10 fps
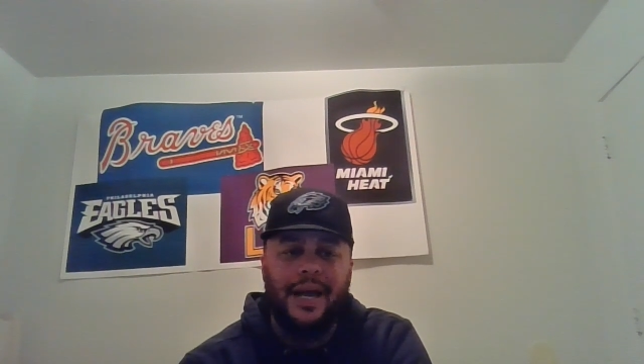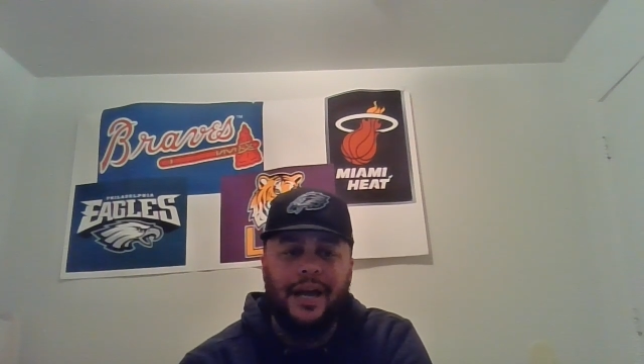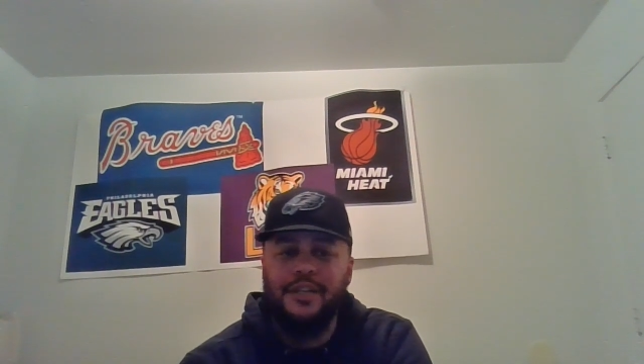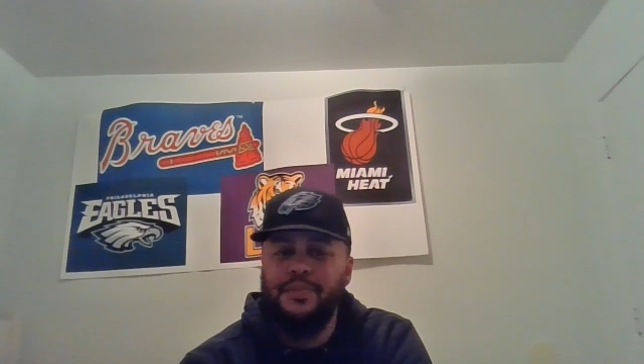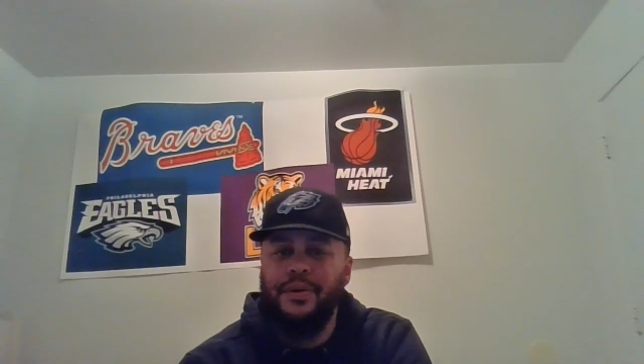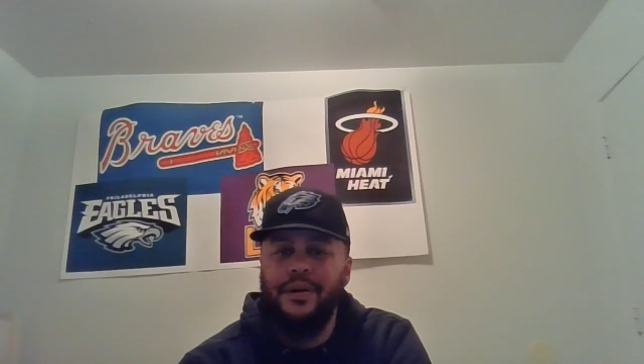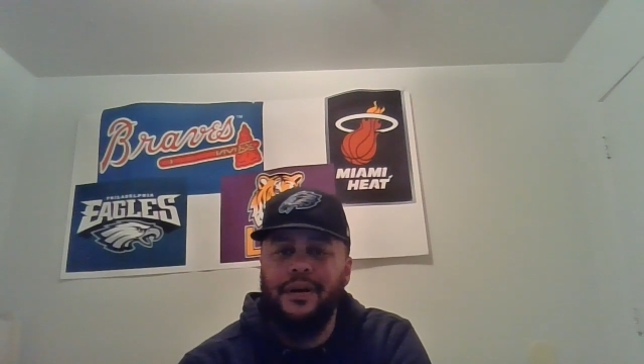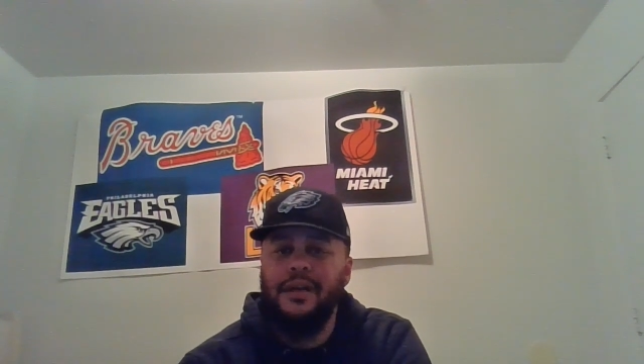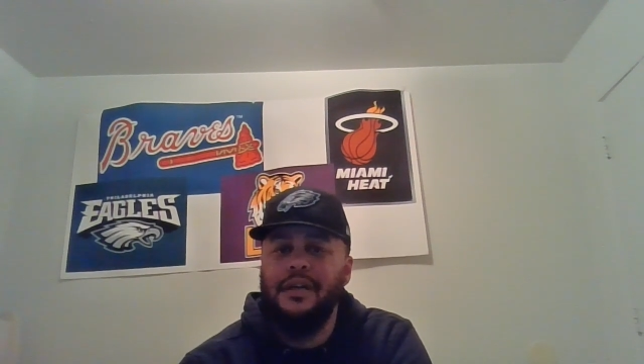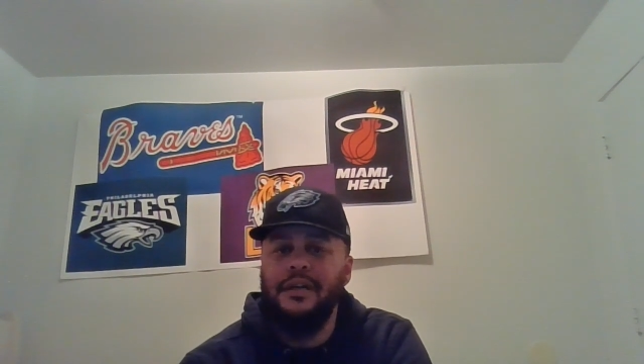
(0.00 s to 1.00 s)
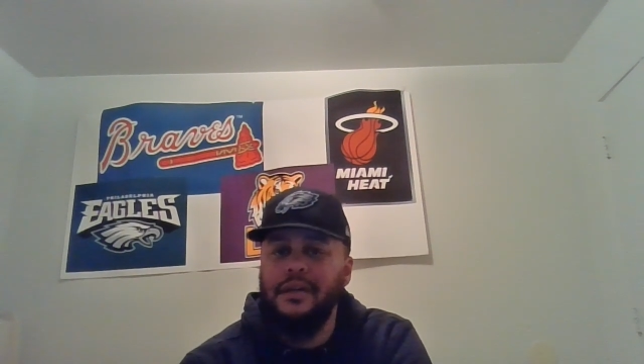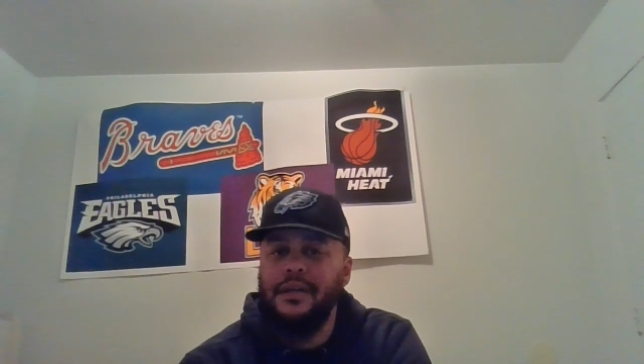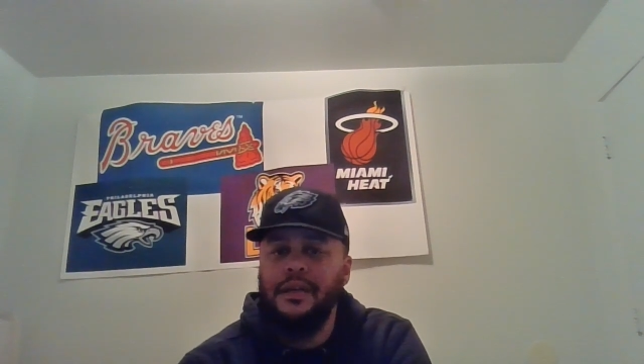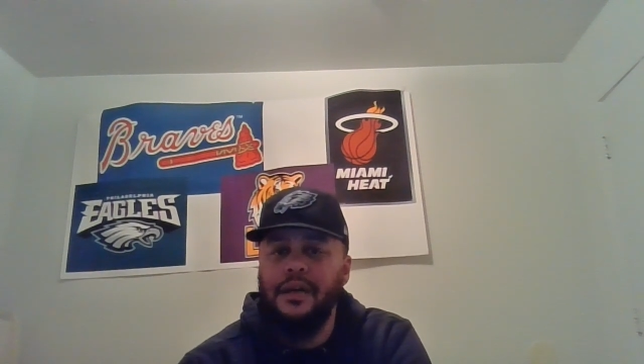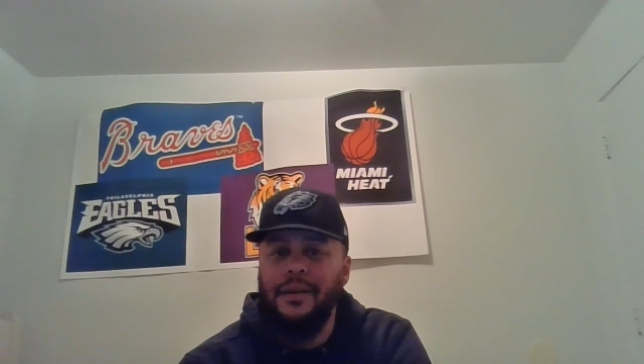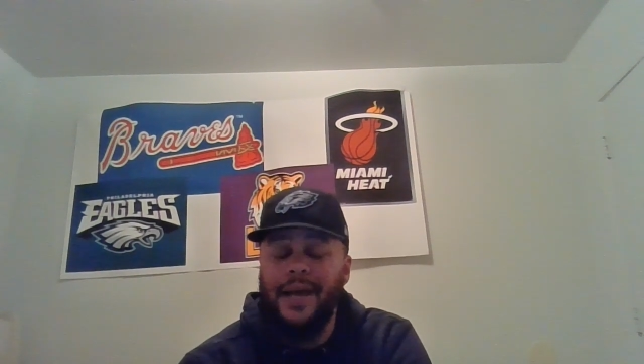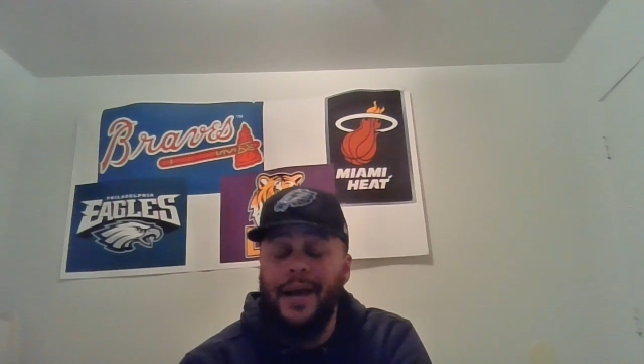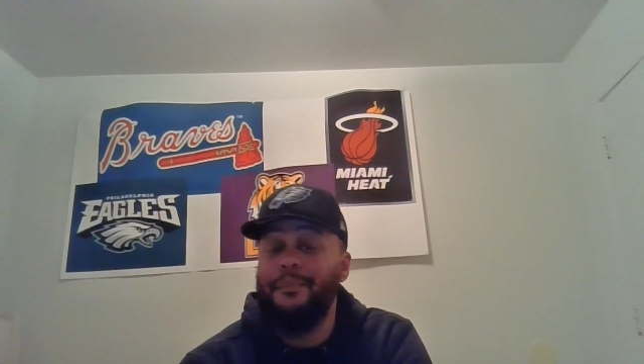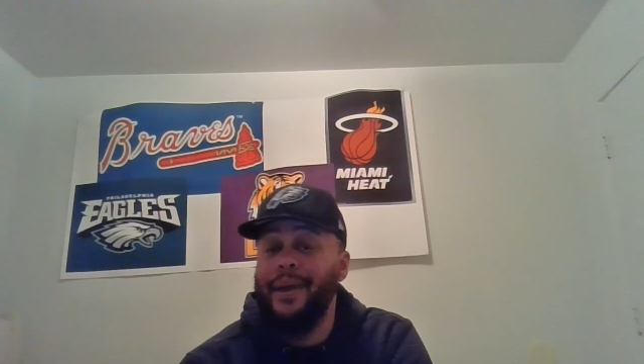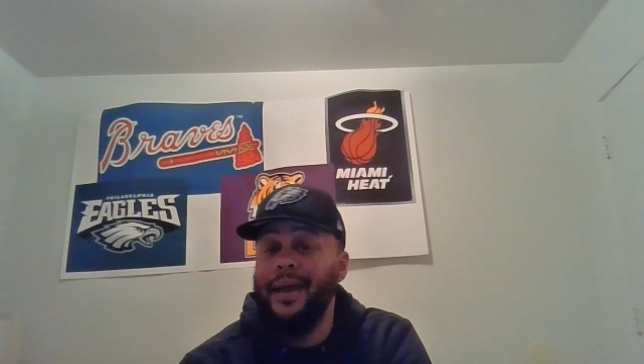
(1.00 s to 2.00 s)
Osborne Cook um,
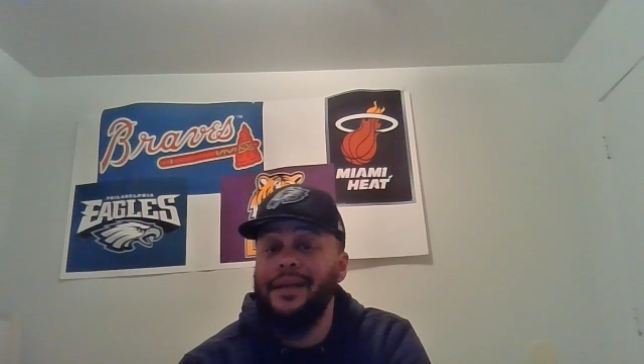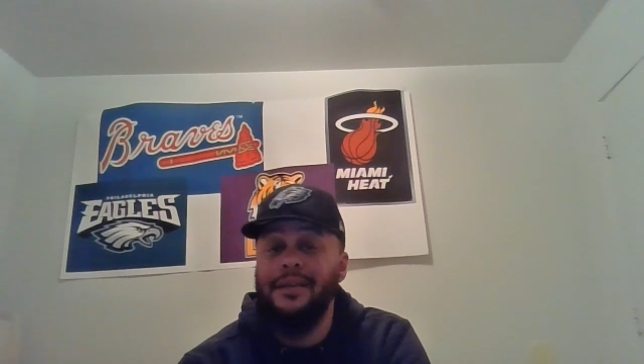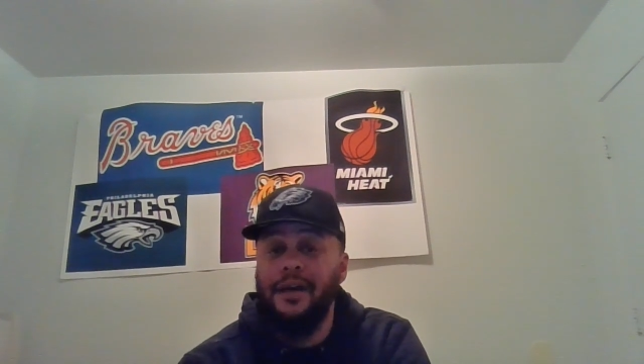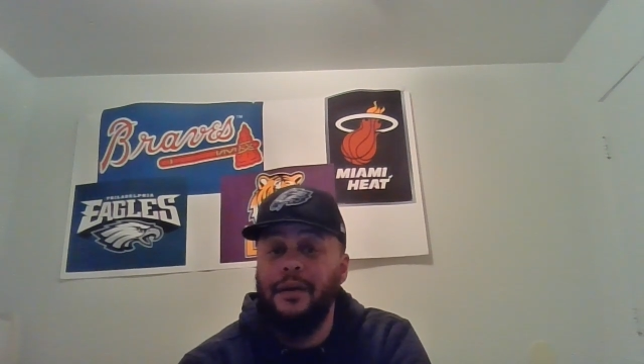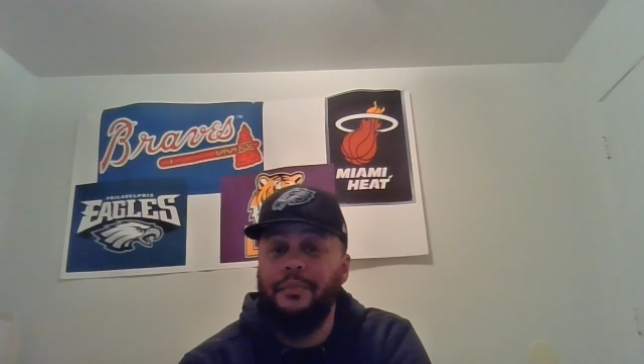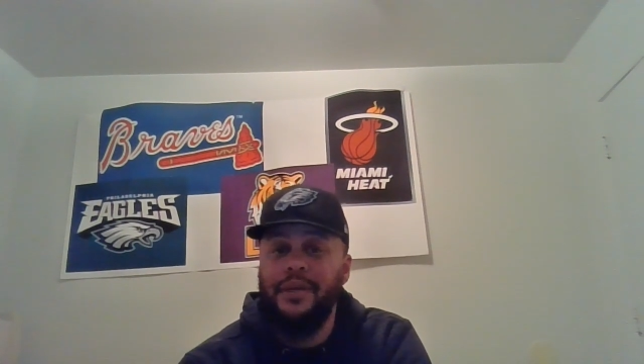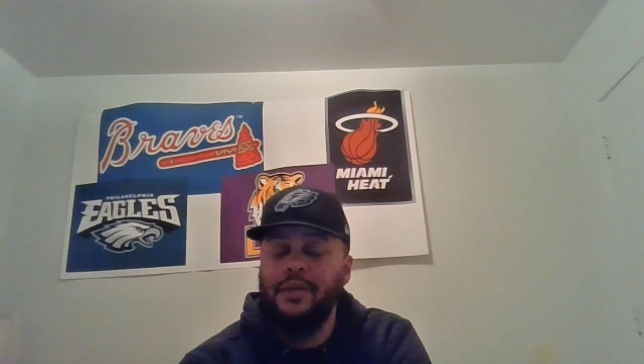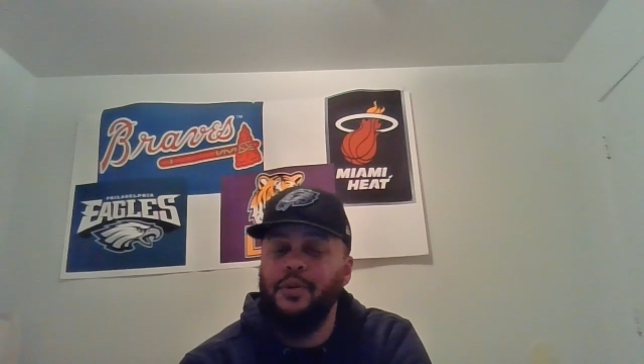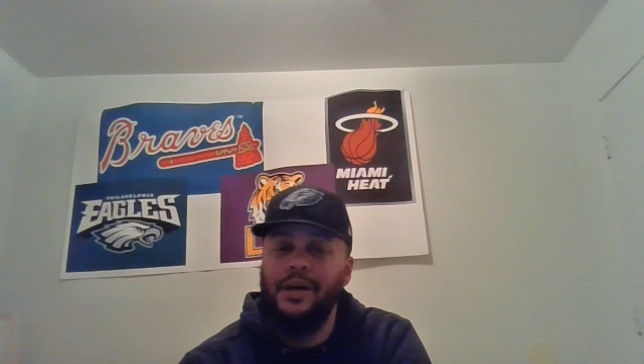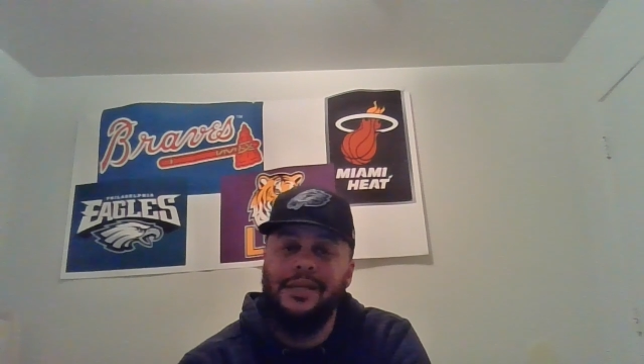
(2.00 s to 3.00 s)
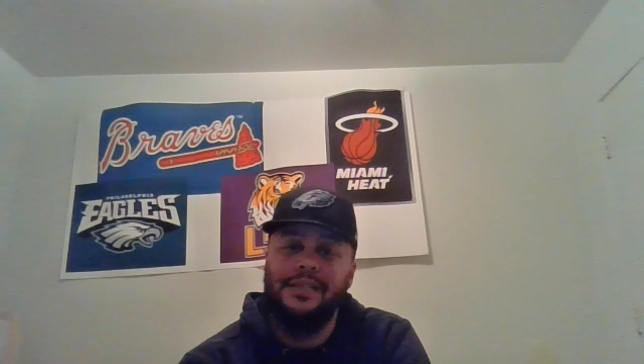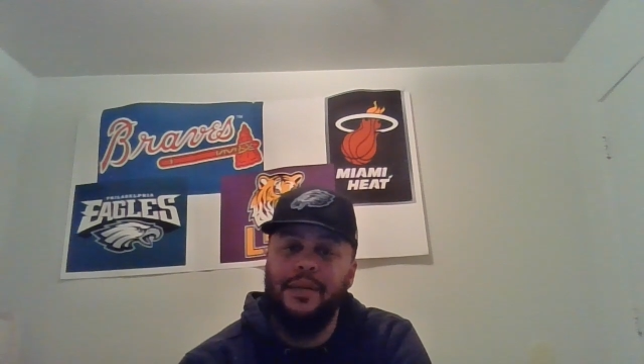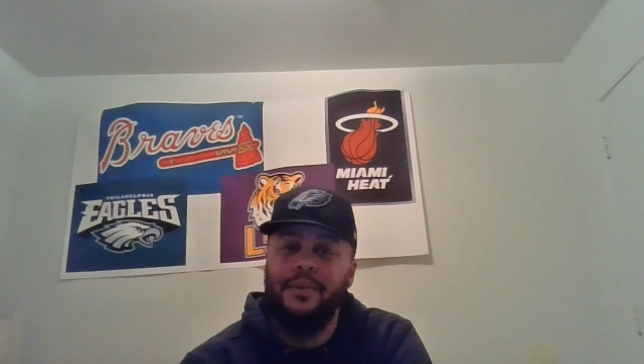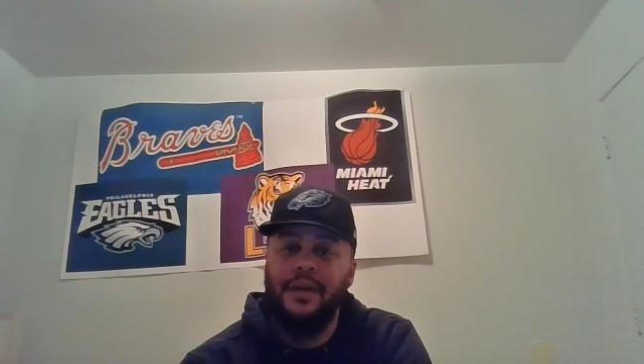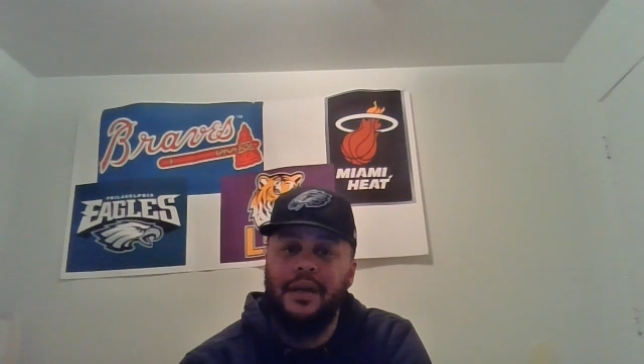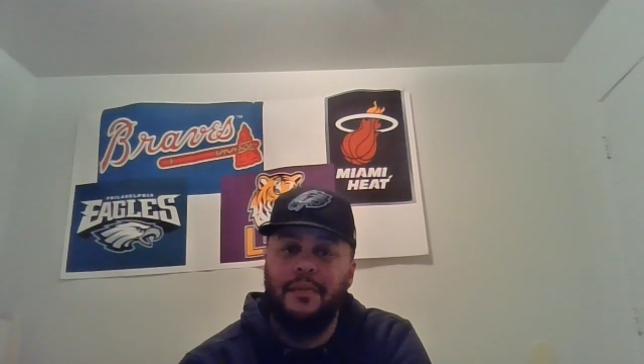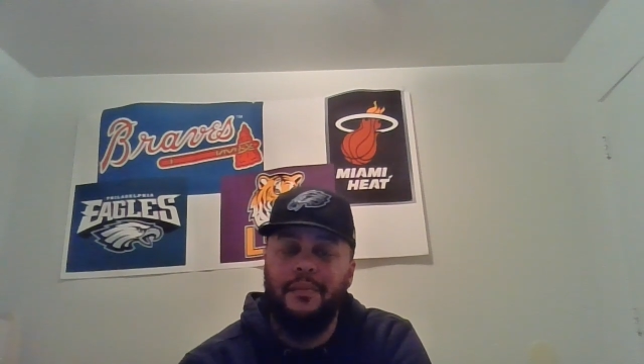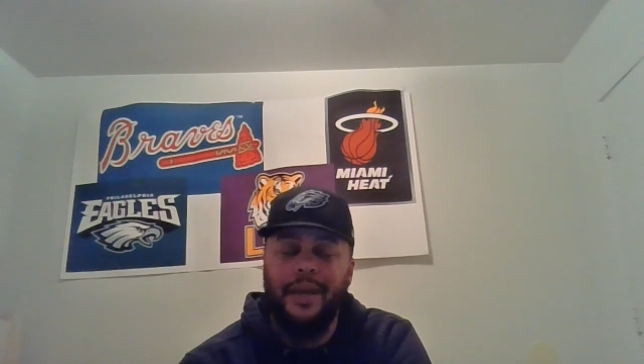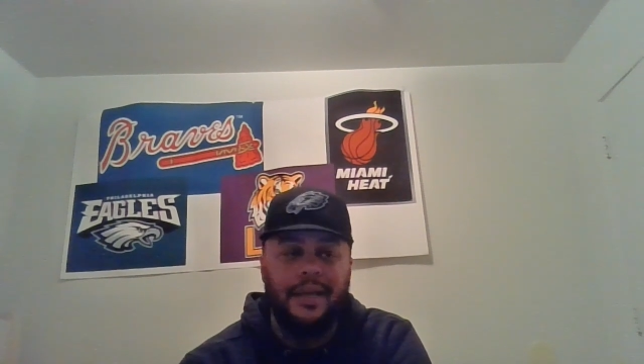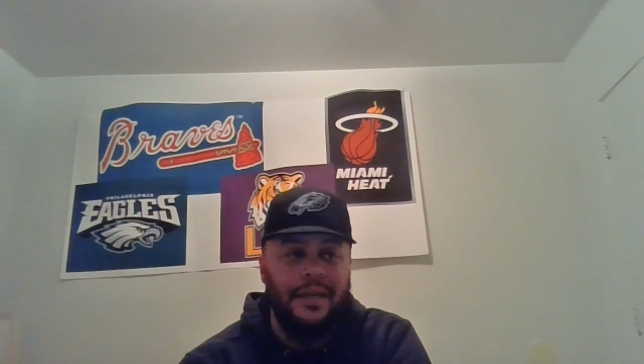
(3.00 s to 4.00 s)
got banged up, but he was able to
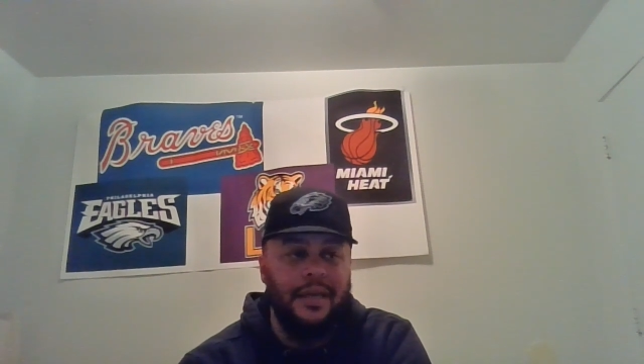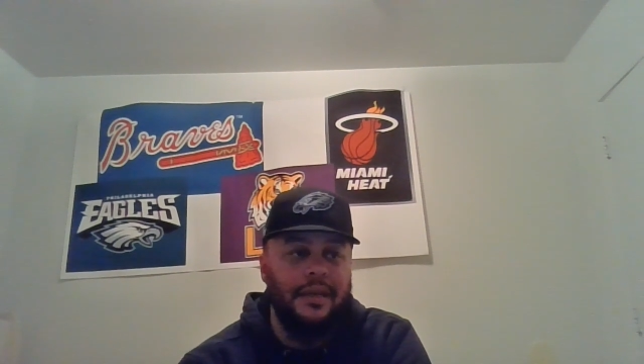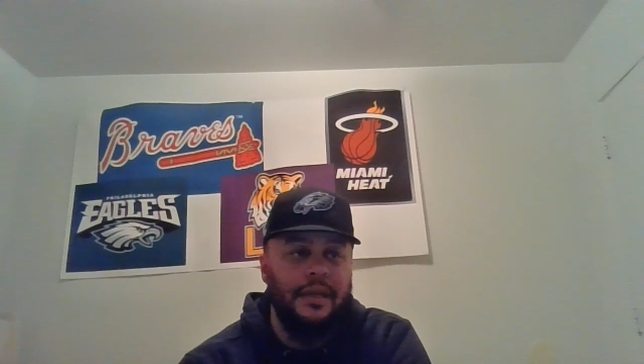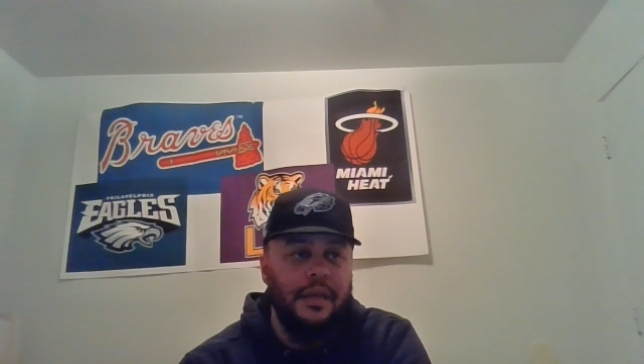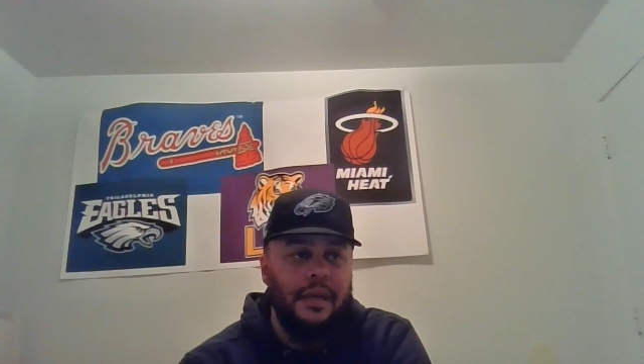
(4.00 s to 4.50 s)
come back in.